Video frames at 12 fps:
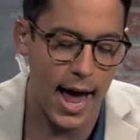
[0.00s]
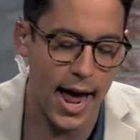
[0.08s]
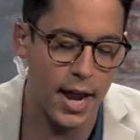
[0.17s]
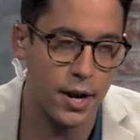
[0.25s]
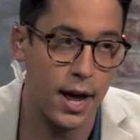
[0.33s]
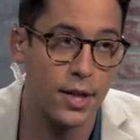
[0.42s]

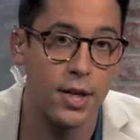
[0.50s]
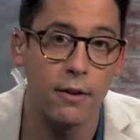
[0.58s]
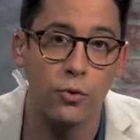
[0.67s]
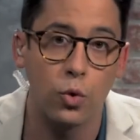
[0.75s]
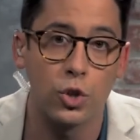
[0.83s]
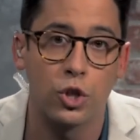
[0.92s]
And, and then,
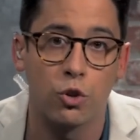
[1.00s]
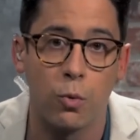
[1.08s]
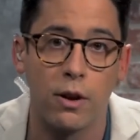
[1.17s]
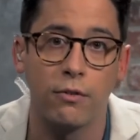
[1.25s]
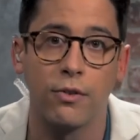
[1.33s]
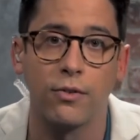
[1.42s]
of course, in
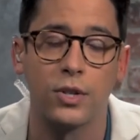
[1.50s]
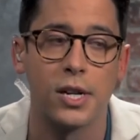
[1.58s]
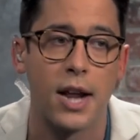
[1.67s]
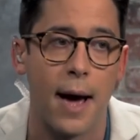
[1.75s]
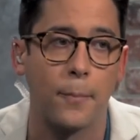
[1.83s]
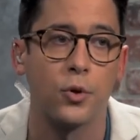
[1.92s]

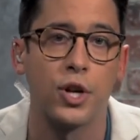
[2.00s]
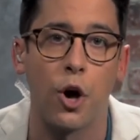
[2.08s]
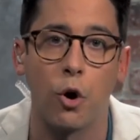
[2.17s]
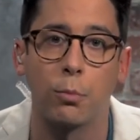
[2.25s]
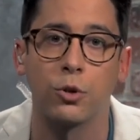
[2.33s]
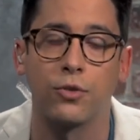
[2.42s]
2015, after the
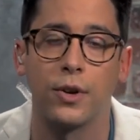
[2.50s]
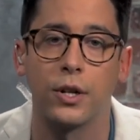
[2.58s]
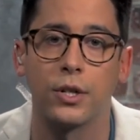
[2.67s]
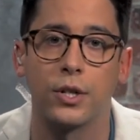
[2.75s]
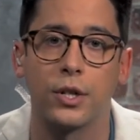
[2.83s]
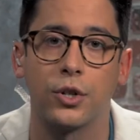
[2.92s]

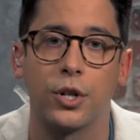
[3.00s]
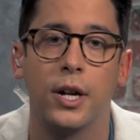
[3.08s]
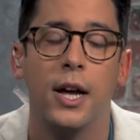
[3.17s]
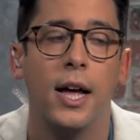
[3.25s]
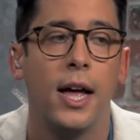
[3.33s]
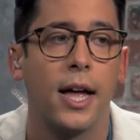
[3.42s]
Obergefell
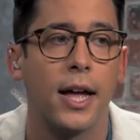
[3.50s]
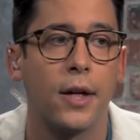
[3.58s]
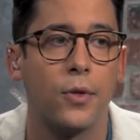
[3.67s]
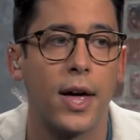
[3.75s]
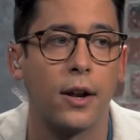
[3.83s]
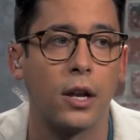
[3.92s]
decision
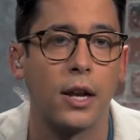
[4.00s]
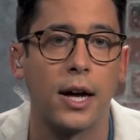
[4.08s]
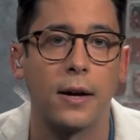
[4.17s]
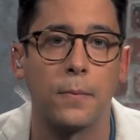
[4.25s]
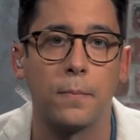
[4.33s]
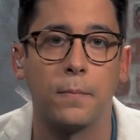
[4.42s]
that
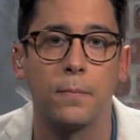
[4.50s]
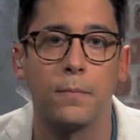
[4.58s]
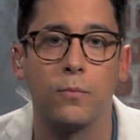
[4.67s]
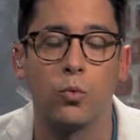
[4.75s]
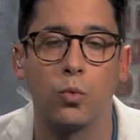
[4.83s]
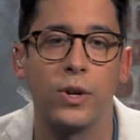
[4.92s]
uh,
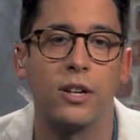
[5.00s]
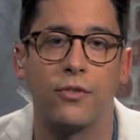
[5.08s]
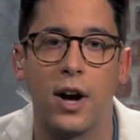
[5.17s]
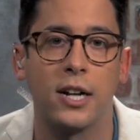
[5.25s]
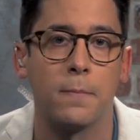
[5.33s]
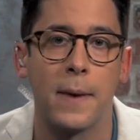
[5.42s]

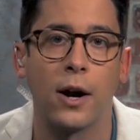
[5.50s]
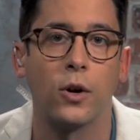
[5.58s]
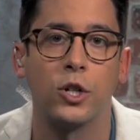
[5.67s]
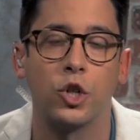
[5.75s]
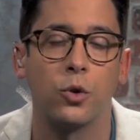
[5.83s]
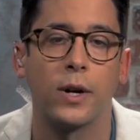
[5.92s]
redefined
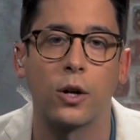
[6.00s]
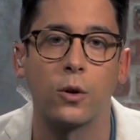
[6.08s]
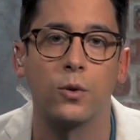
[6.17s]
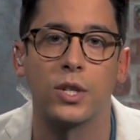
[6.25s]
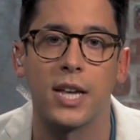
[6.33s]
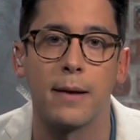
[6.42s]
marriage to
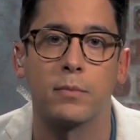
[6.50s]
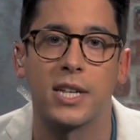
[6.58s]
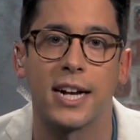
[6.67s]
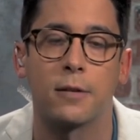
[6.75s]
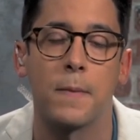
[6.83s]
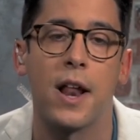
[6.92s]
include same
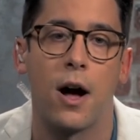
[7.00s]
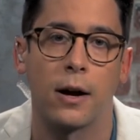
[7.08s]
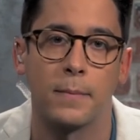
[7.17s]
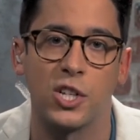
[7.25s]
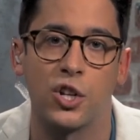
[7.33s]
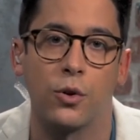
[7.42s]
sex
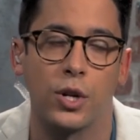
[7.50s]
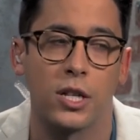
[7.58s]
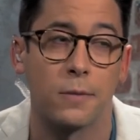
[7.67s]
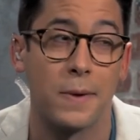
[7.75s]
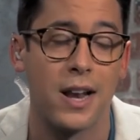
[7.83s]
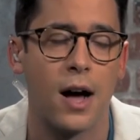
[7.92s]
monogamous
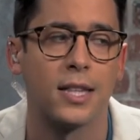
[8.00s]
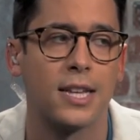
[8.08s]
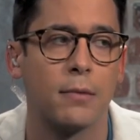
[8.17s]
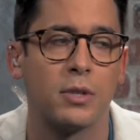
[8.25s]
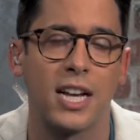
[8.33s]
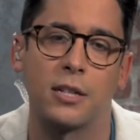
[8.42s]
unions, but not
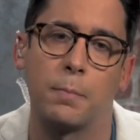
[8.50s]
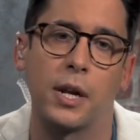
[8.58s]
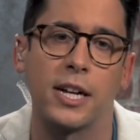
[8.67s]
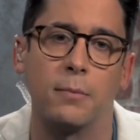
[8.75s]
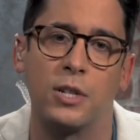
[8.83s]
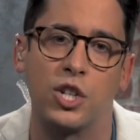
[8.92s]
same sex
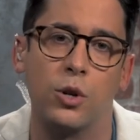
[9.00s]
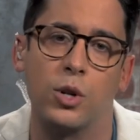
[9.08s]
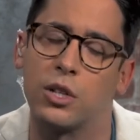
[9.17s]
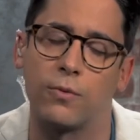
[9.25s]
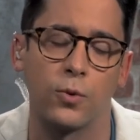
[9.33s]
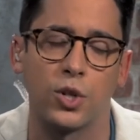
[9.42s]
polygamous
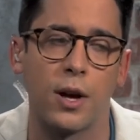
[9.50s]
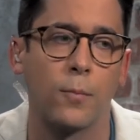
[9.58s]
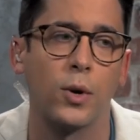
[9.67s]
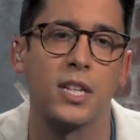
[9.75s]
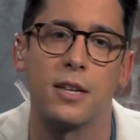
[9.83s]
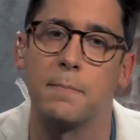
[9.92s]
unions for
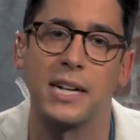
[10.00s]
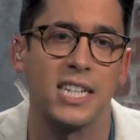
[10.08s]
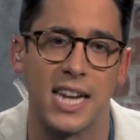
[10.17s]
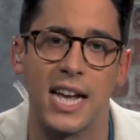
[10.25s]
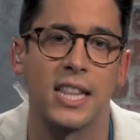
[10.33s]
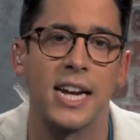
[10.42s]
some reason
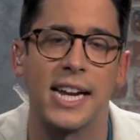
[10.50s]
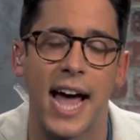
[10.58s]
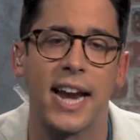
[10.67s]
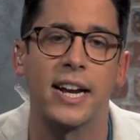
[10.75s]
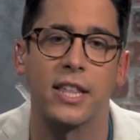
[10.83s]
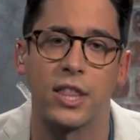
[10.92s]
because Anthony
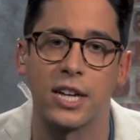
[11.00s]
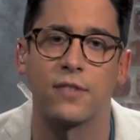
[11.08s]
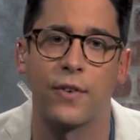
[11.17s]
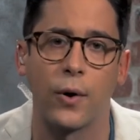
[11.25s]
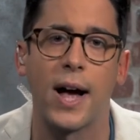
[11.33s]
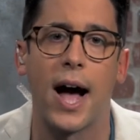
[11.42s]
Kennedy thinks
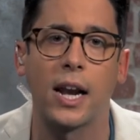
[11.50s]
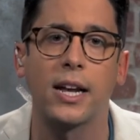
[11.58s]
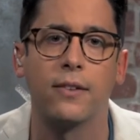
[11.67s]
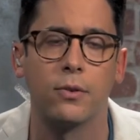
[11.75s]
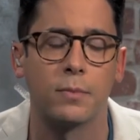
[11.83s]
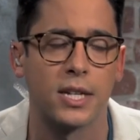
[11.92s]
very
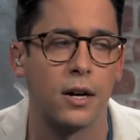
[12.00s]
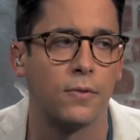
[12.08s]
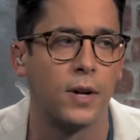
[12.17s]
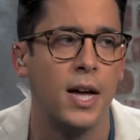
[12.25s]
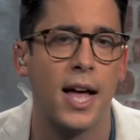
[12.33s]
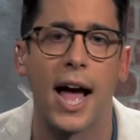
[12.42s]
highly of
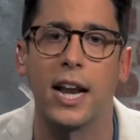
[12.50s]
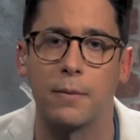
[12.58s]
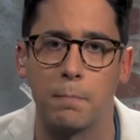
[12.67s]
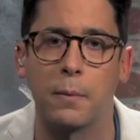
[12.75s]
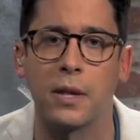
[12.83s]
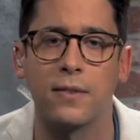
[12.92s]
himself
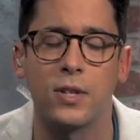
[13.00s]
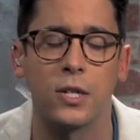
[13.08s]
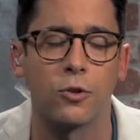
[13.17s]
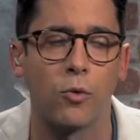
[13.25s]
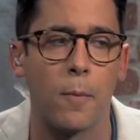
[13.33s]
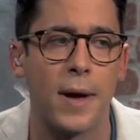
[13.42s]
and believes
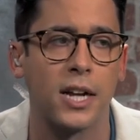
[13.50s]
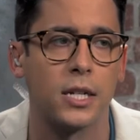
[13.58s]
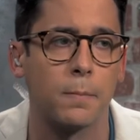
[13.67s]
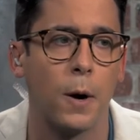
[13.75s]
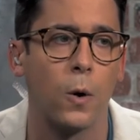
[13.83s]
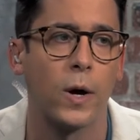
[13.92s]
he's a
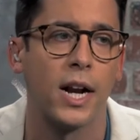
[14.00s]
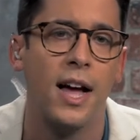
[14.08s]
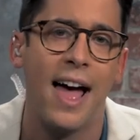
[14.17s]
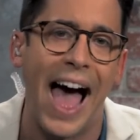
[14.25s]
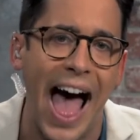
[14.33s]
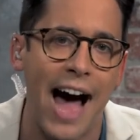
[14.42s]
romantic poet.
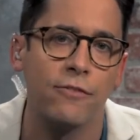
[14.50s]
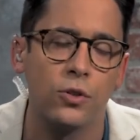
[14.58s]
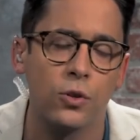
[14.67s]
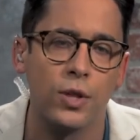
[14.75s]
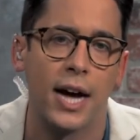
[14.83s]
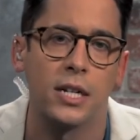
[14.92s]

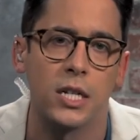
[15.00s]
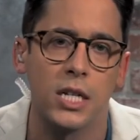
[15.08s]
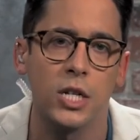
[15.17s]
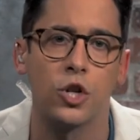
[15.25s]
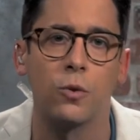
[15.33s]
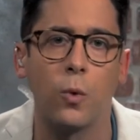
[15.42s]
After that
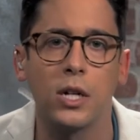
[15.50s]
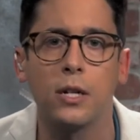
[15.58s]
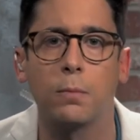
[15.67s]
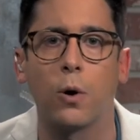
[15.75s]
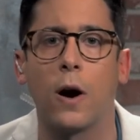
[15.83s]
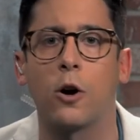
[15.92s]
decision, what
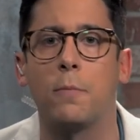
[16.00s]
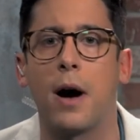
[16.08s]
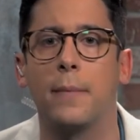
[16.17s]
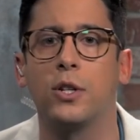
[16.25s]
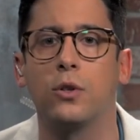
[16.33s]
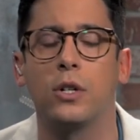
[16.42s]
did Barack
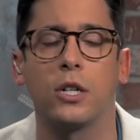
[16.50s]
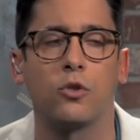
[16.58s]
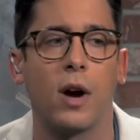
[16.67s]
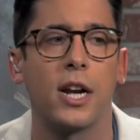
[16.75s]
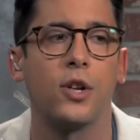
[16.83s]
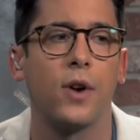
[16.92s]
Obama do? Did he
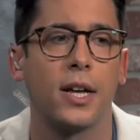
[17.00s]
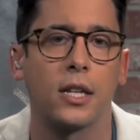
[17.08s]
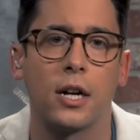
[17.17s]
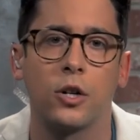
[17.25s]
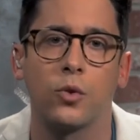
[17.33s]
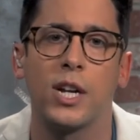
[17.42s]
try to unite the
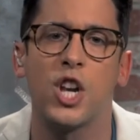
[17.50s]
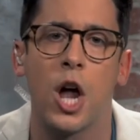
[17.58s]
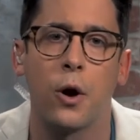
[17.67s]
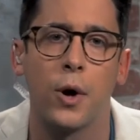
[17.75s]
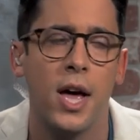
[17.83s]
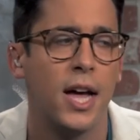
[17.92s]
country?
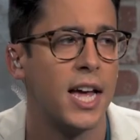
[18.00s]
No.